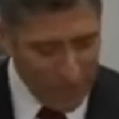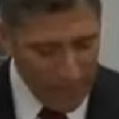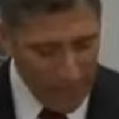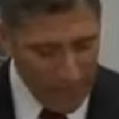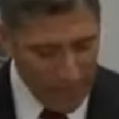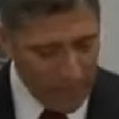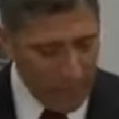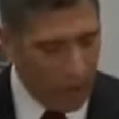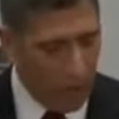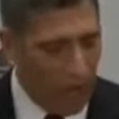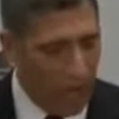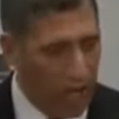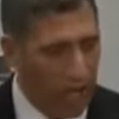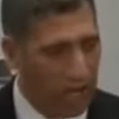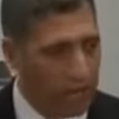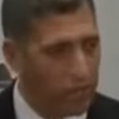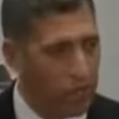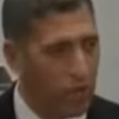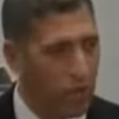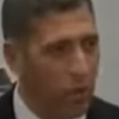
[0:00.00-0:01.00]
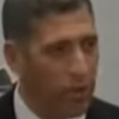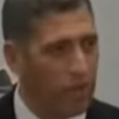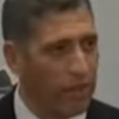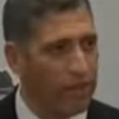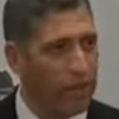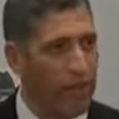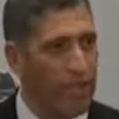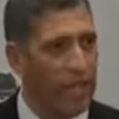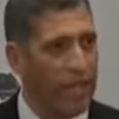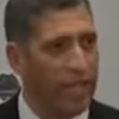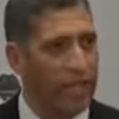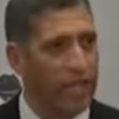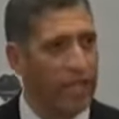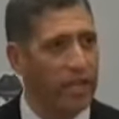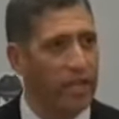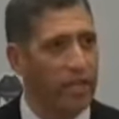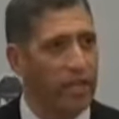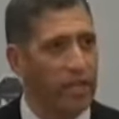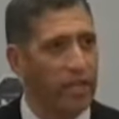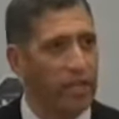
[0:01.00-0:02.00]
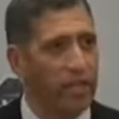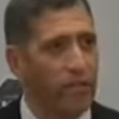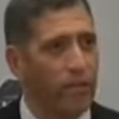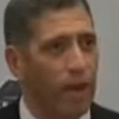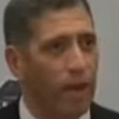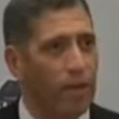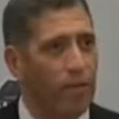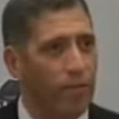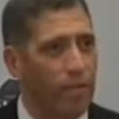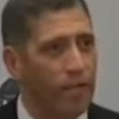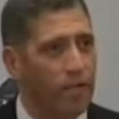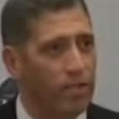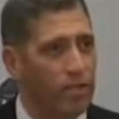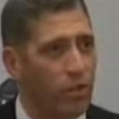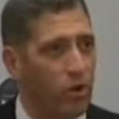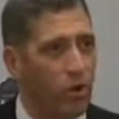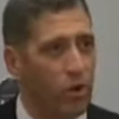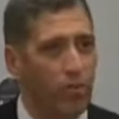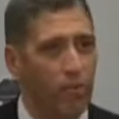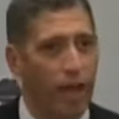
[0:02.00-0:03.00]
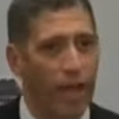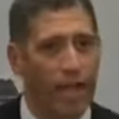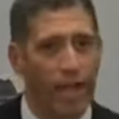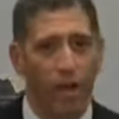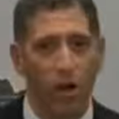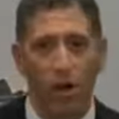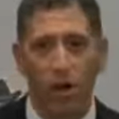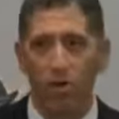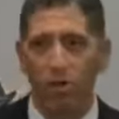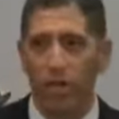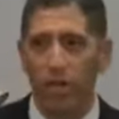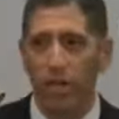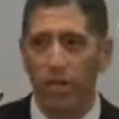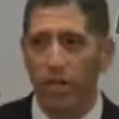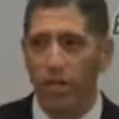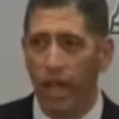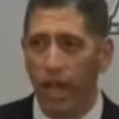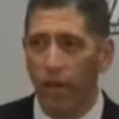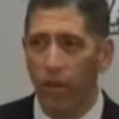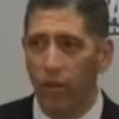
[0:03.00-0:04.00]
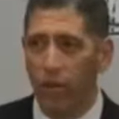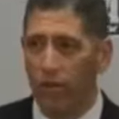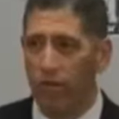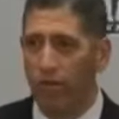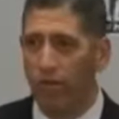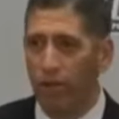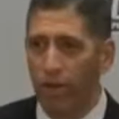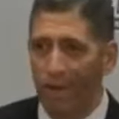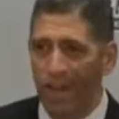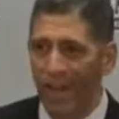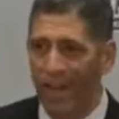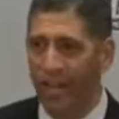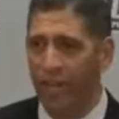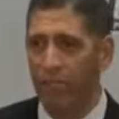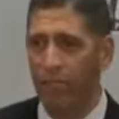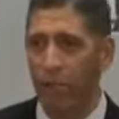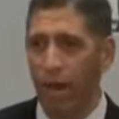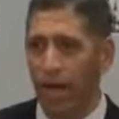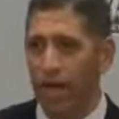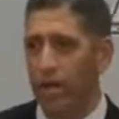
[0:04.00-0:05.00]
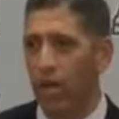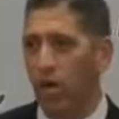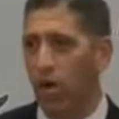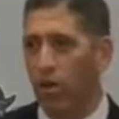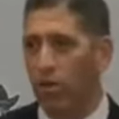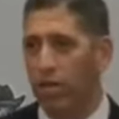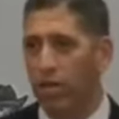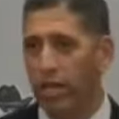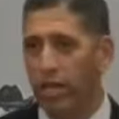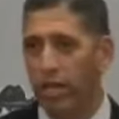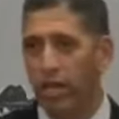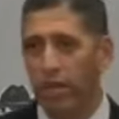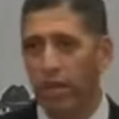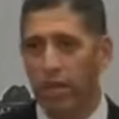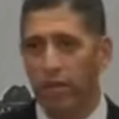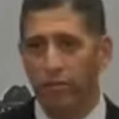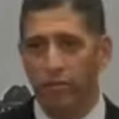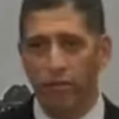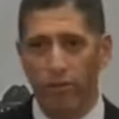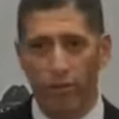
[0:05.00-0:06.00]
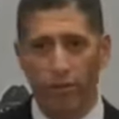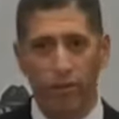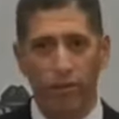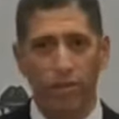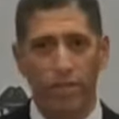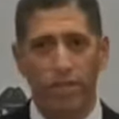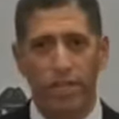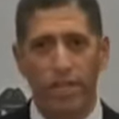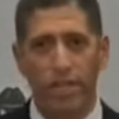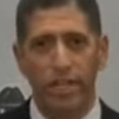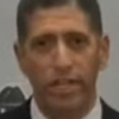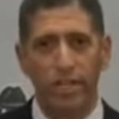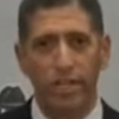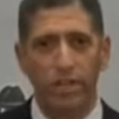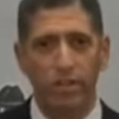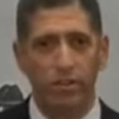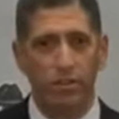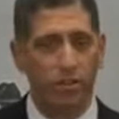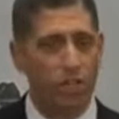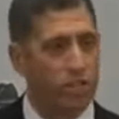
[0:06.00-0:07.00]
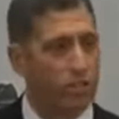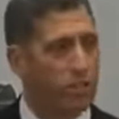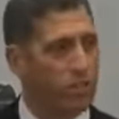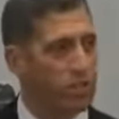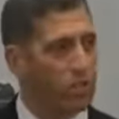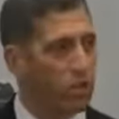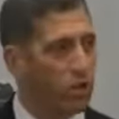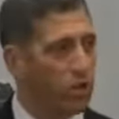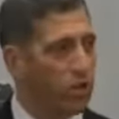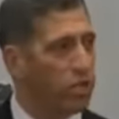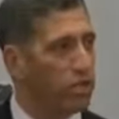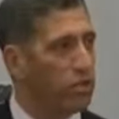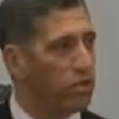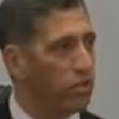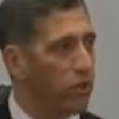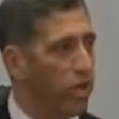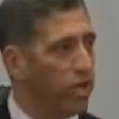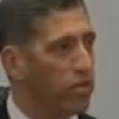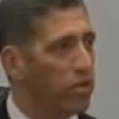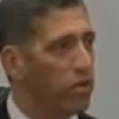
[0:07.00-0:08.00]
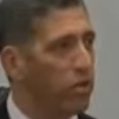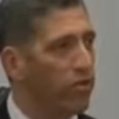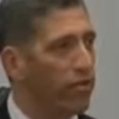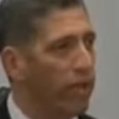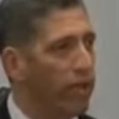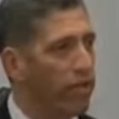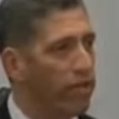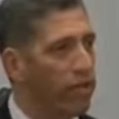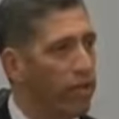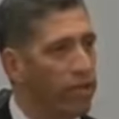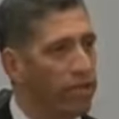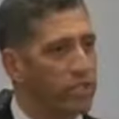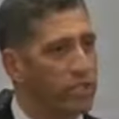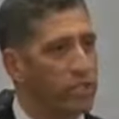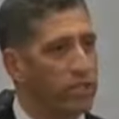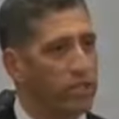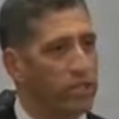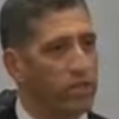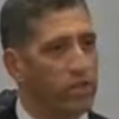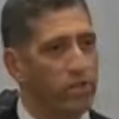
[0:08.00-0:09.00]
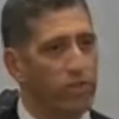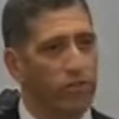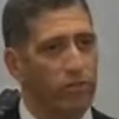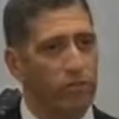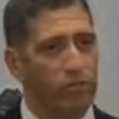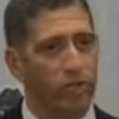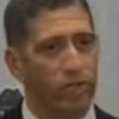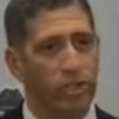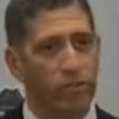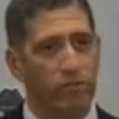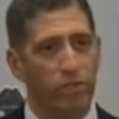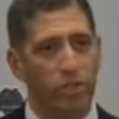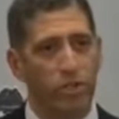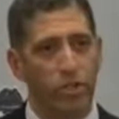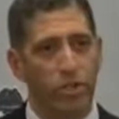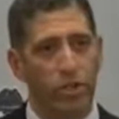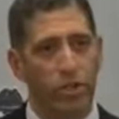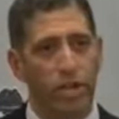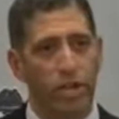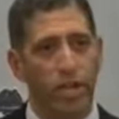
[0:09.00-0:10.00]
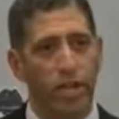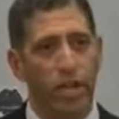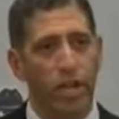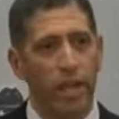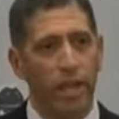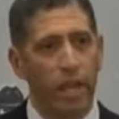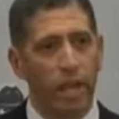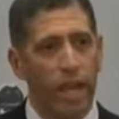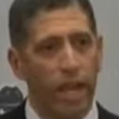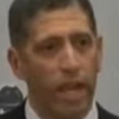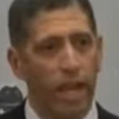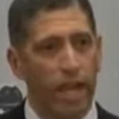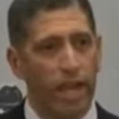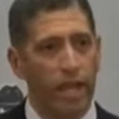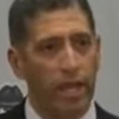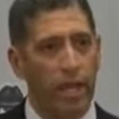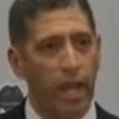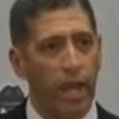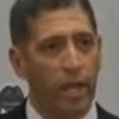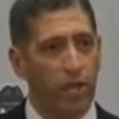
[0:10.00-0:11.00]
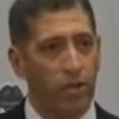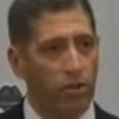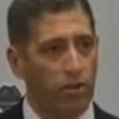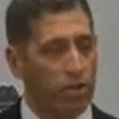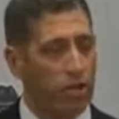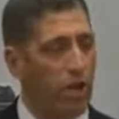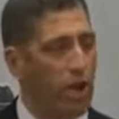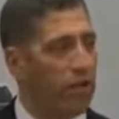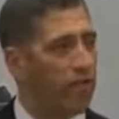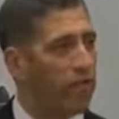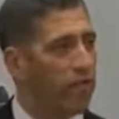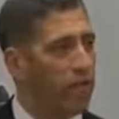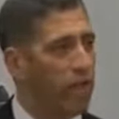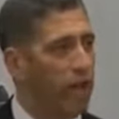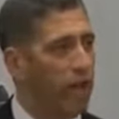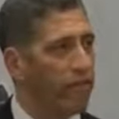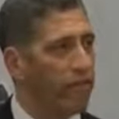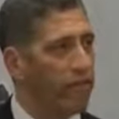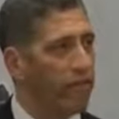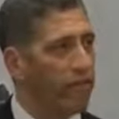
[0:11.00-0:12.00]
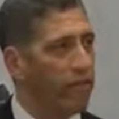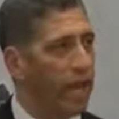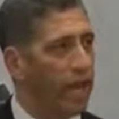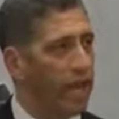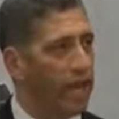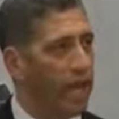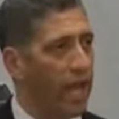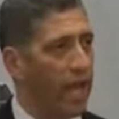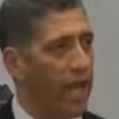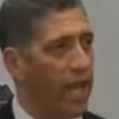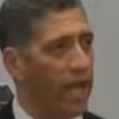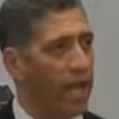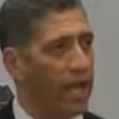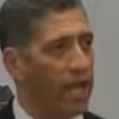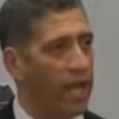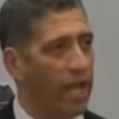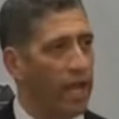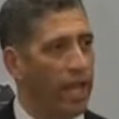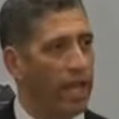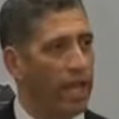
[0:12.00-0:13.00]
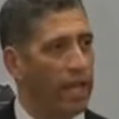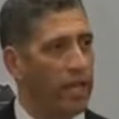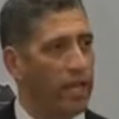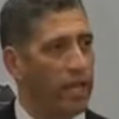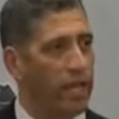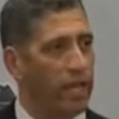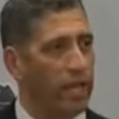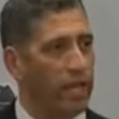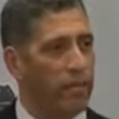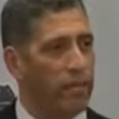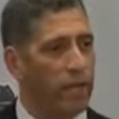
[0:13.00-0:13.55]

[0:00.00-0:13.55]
you know, I also want to thank my mentor, Mike Alden. I worked for a guy named Mike Alden for 13 years. He's the current director of athletics at the University of Missouri. And uh, I learned an awful lot from that guy. And uh,